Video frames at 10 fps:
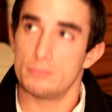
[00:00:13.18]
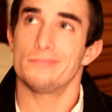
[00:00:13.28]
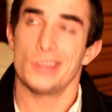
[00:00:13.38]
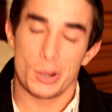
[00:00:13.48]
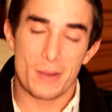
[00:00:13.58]

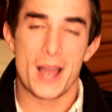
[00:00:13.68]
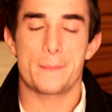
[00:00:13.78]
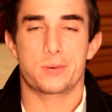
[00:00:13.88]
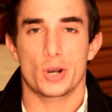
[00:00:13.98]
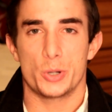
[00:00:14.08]
you know, my
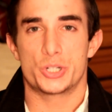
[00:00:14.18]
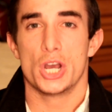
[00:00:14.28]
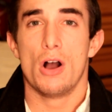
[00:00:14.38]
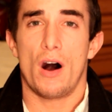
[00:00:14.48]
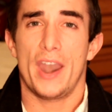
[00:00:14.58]
approach
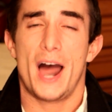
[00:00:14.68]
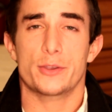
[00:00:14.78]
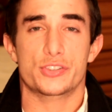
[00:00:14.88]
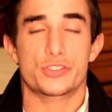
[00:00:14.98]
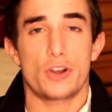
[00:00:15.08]
on how
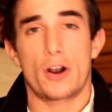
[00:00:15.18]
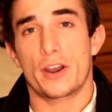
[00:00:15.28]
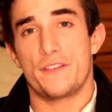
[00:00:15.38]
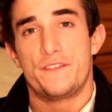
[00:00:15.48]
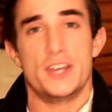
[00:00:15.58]
to
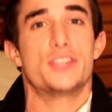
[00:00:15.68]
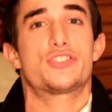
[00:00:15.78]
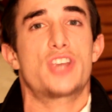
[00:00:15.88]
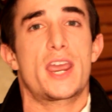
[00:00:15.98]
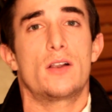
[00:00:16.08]
start a fitness
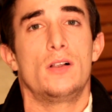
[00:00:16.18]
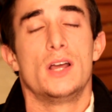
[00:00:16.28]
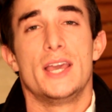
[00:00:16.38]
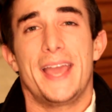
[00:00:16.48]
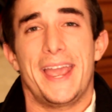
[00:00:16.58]
channel
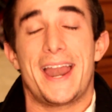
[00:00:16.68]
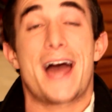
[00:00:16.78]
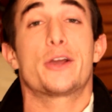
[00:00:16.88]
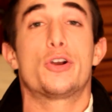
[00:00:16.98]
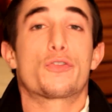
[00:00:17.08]
and
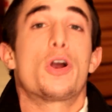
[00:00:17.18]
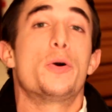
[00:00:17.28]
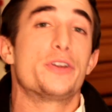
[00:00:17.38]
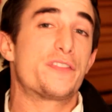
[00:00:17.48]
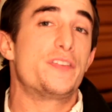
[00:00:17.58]
how to
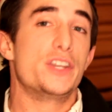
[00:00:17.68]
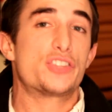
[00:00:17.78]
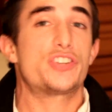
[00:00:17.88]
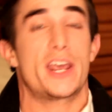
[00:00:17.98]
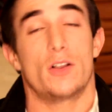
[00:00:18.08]
grow your
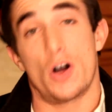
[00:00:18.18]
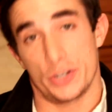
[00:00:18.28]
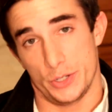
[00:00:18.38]
fitness channel on